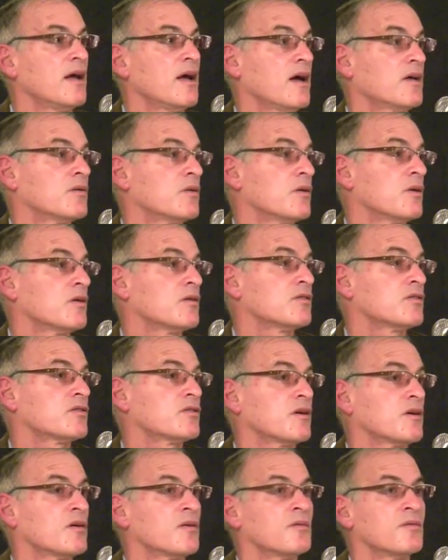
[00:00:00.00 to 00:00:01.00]
And
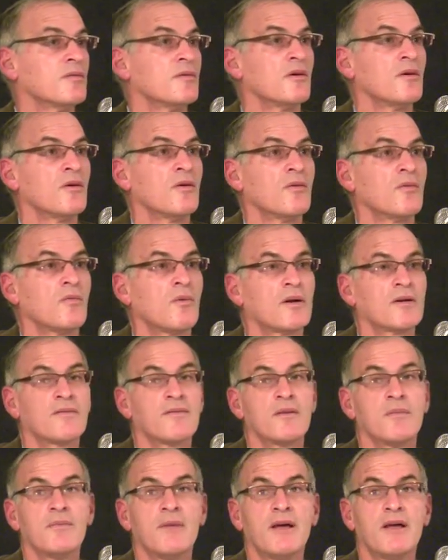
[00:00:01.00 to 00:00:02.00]
also, one
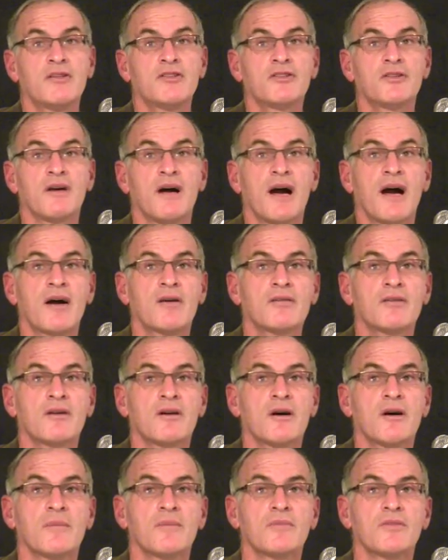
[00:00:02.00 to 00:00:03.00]
of the major
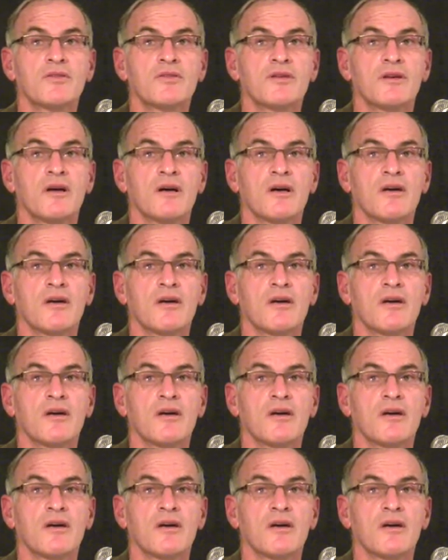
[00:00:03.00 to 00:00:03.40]
outcomes